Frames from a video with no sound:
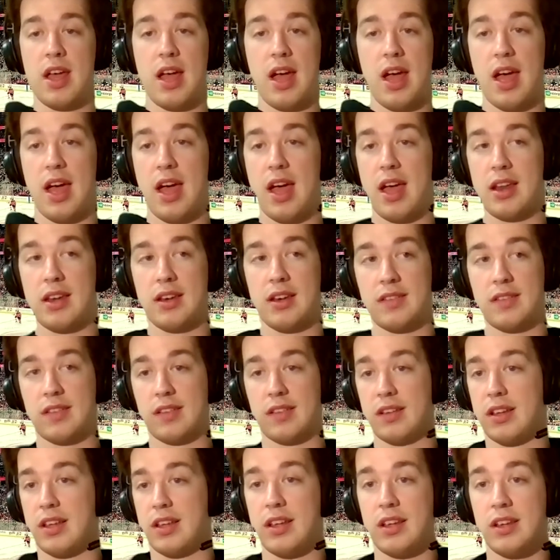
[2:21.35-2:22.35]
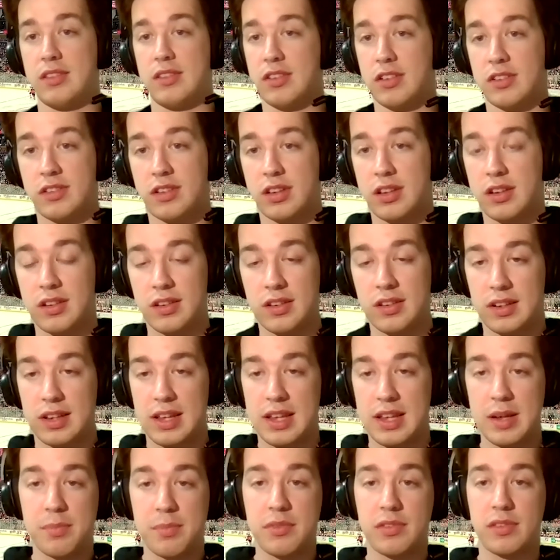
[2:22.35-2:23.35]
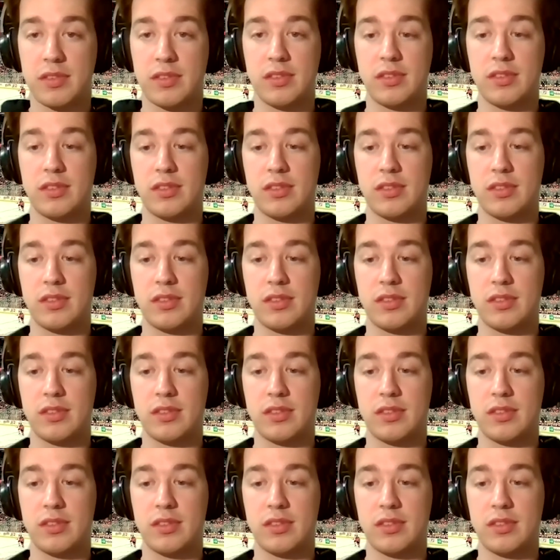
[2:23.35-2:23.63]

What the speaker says: and he just keeps